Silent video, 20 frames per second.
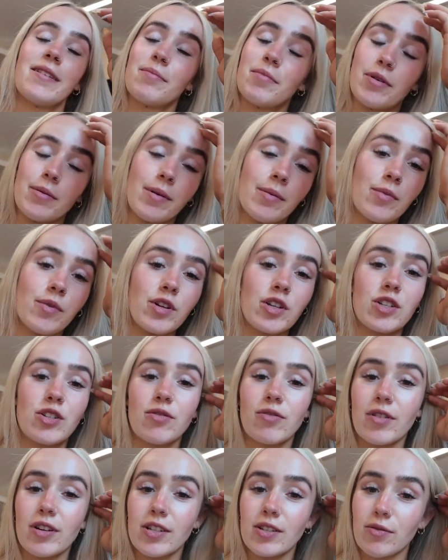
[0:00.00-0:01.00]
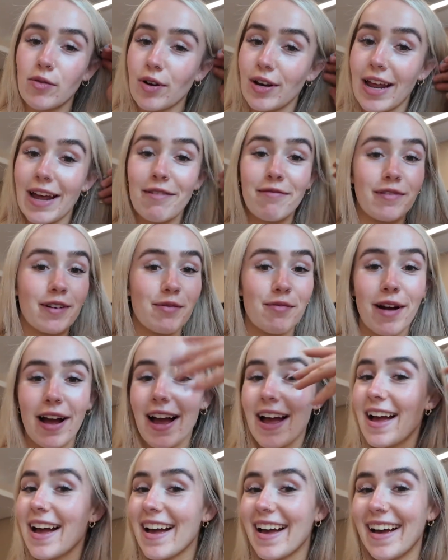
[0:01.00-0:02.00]
Put my moisturiser on
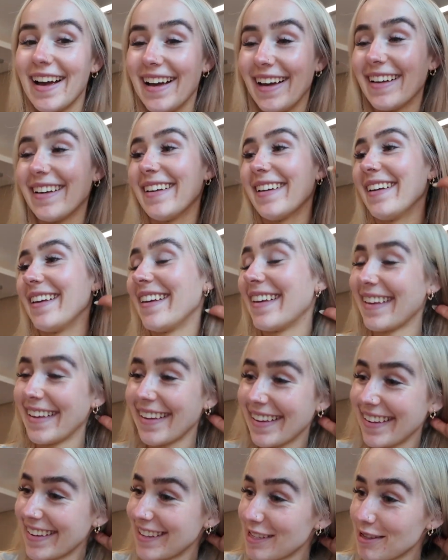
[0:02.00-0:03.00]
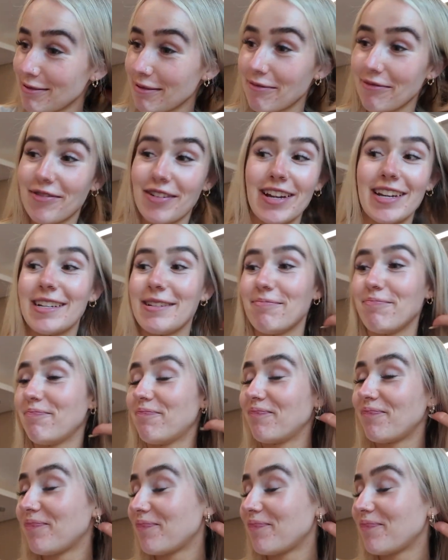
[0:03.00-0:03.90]
everywhere. So I'm feeling